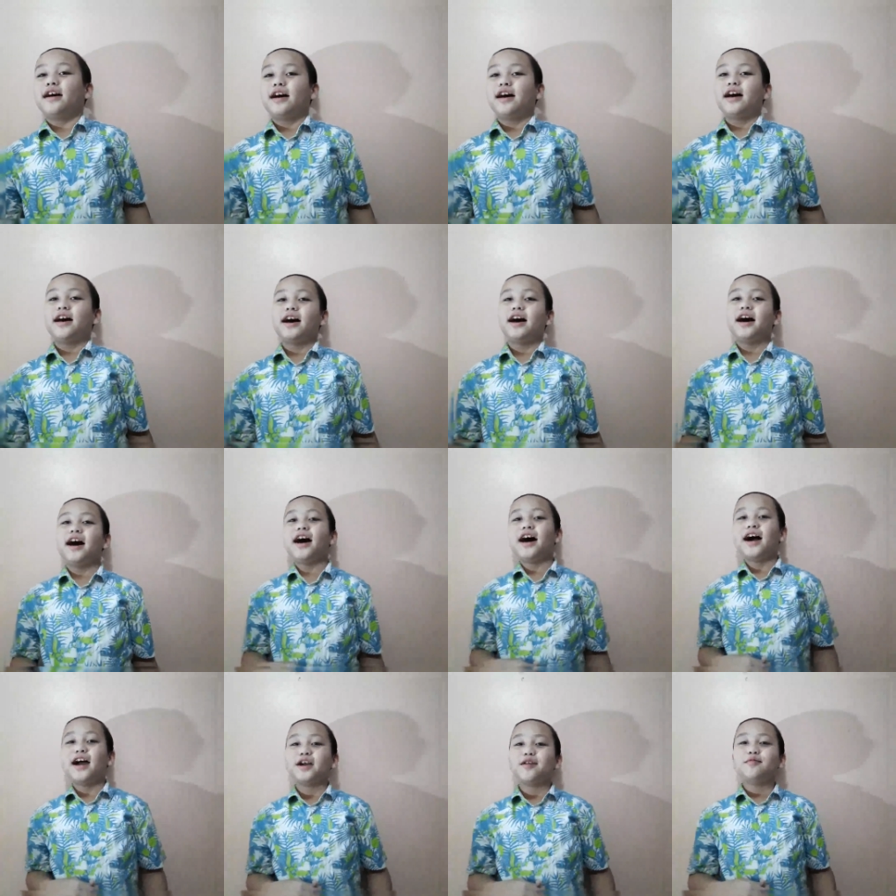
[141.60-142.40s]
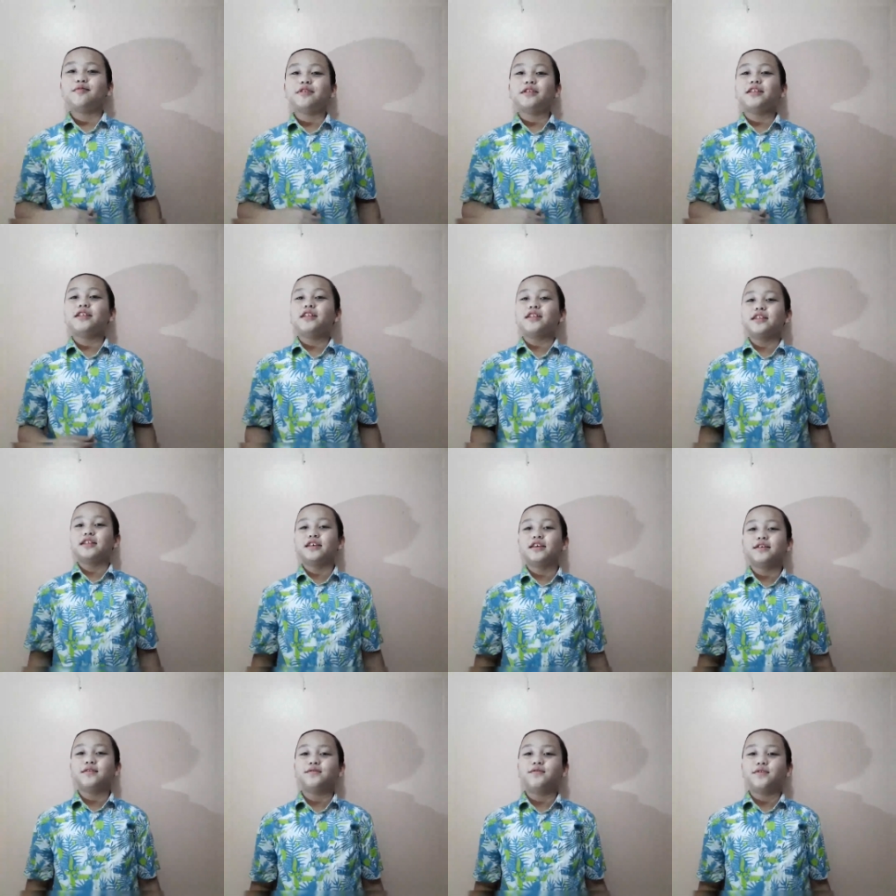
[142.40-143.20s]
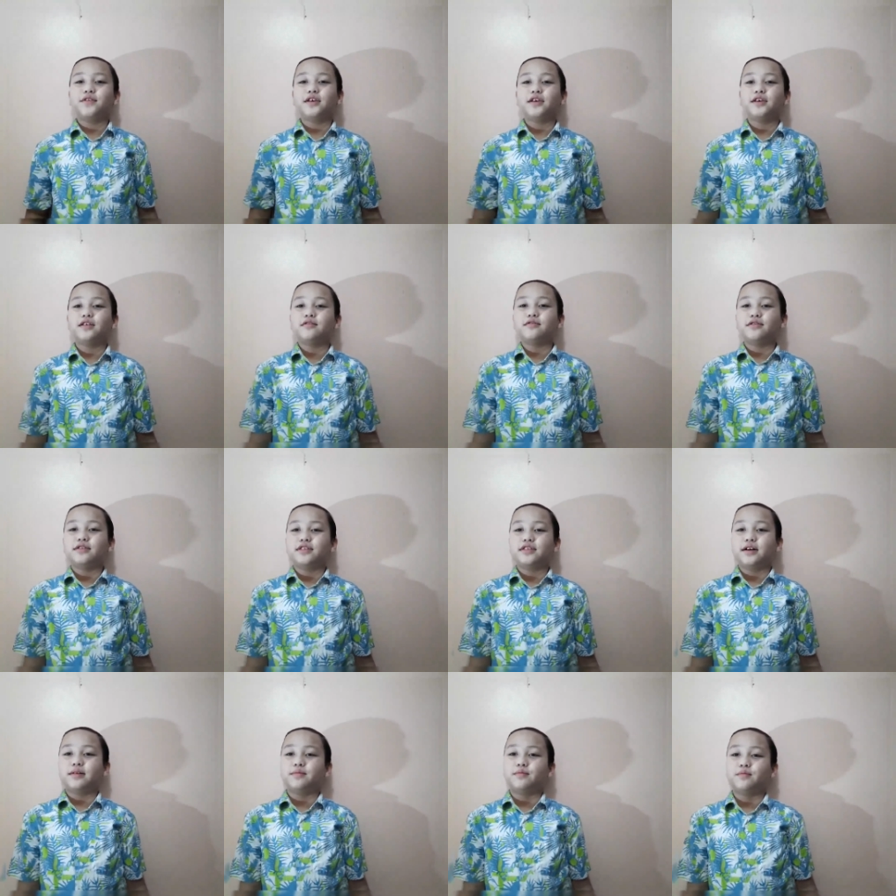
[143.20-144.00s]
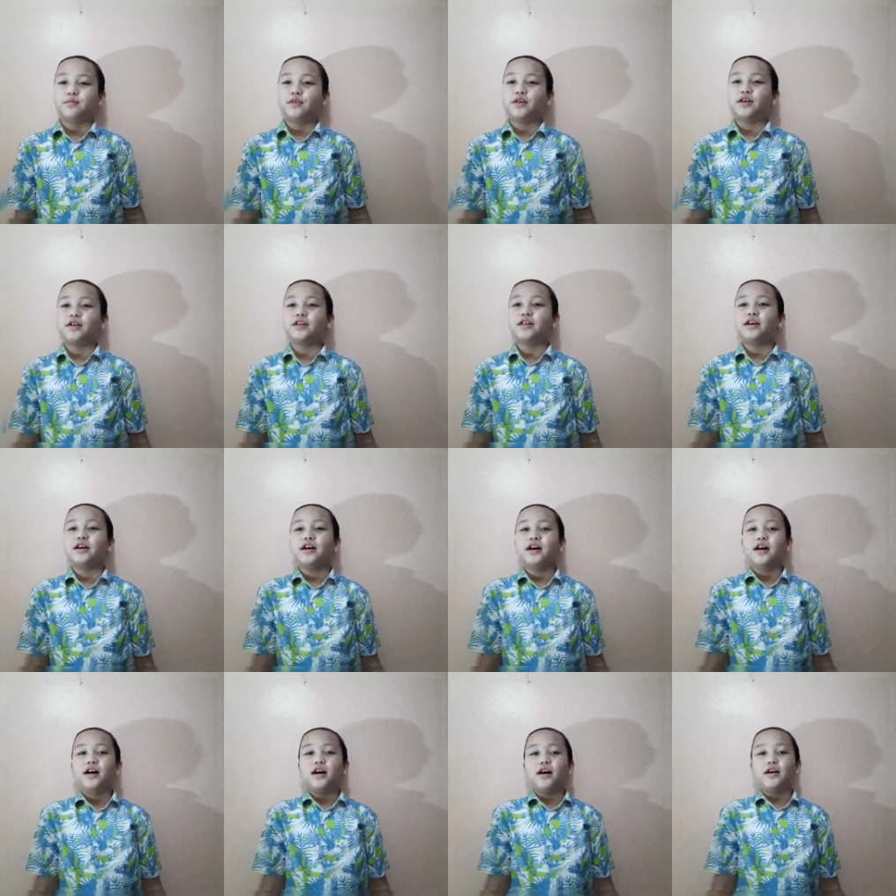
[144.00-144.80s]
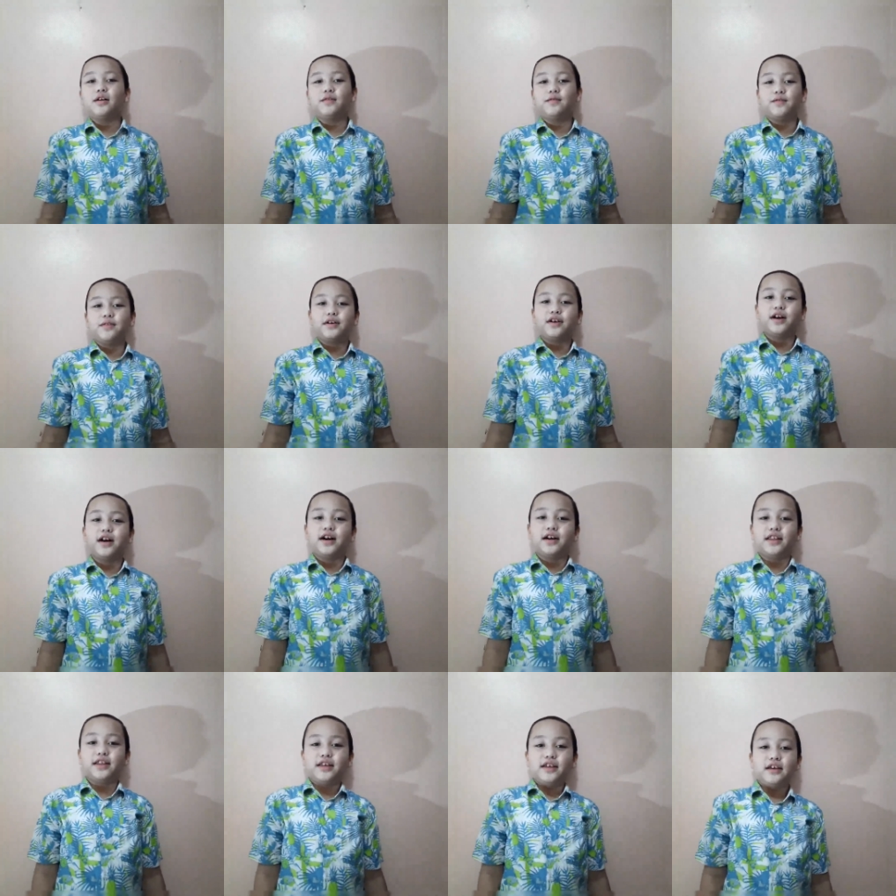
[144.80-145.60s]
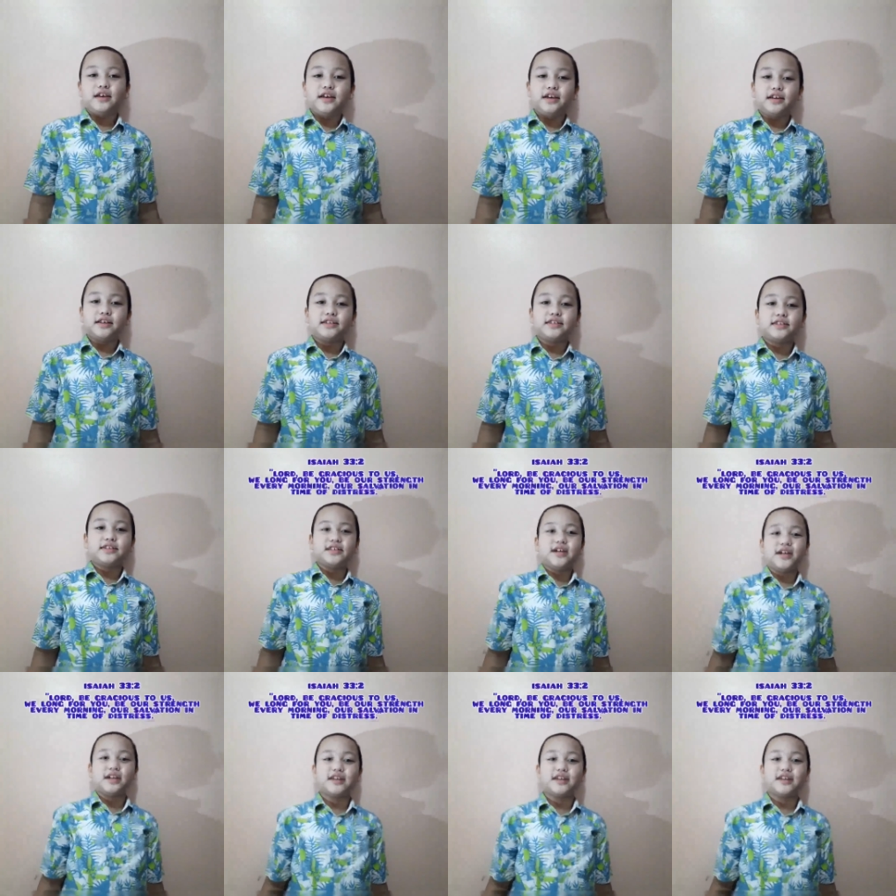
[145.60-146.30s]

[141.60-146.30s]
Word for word: I will leave you some word of God. Isaiah